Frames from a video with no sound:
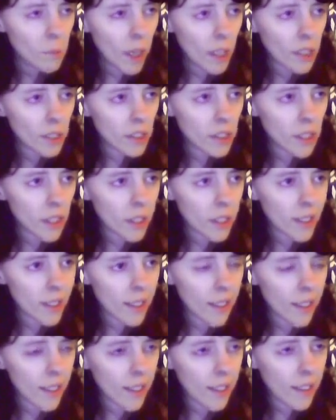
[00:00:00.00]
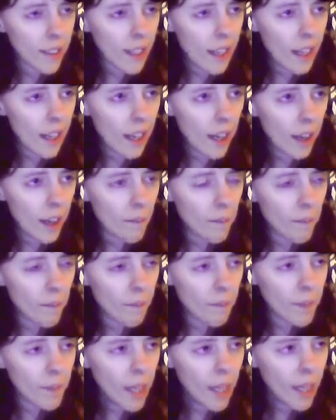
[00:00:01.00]
Basically,
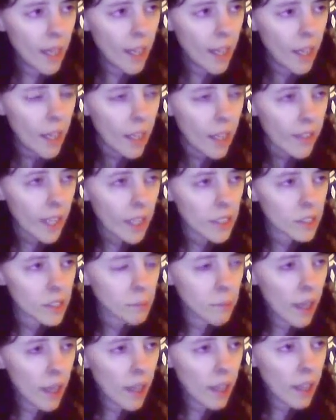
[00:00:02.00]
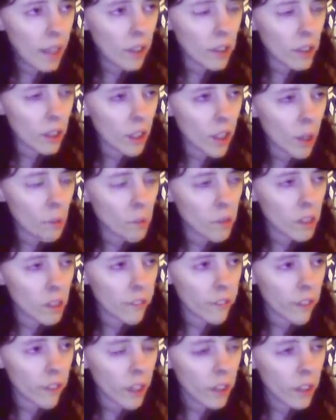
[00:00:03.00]
that's about it on the
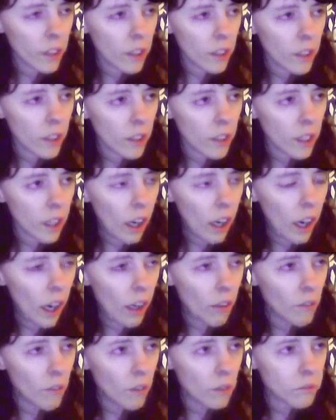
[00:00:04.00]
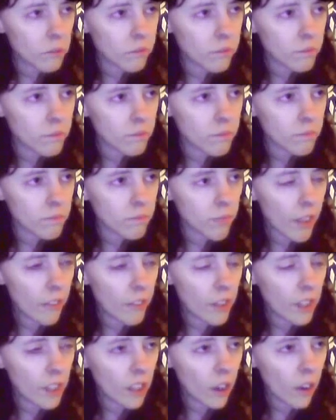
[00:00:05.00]
comedy front. I will
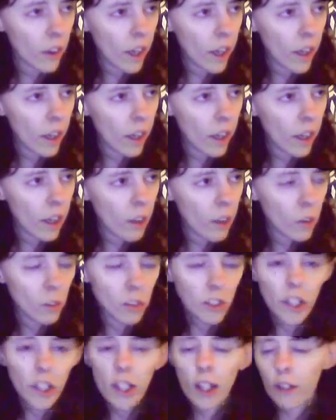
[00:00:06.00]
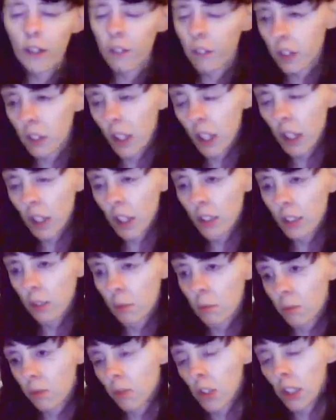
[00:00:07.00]
every night, or nearly every night, unless
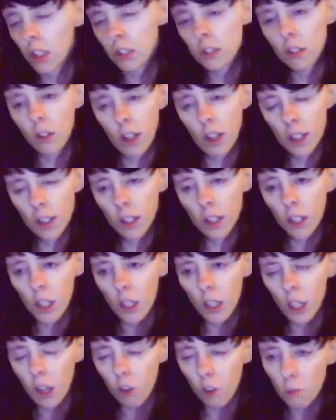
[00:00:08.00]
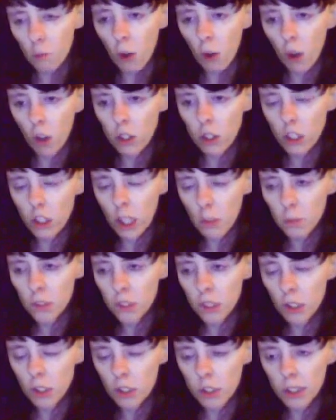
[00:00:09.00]
I'm really tired, I will put on an
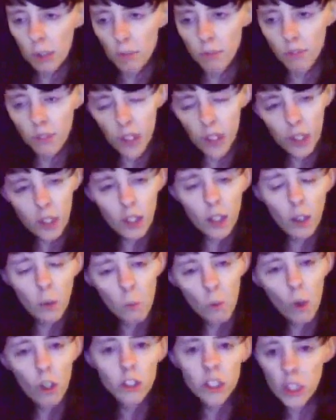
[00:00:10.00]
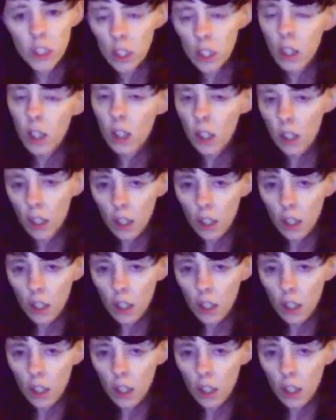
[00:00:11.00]
episode of something and watch it.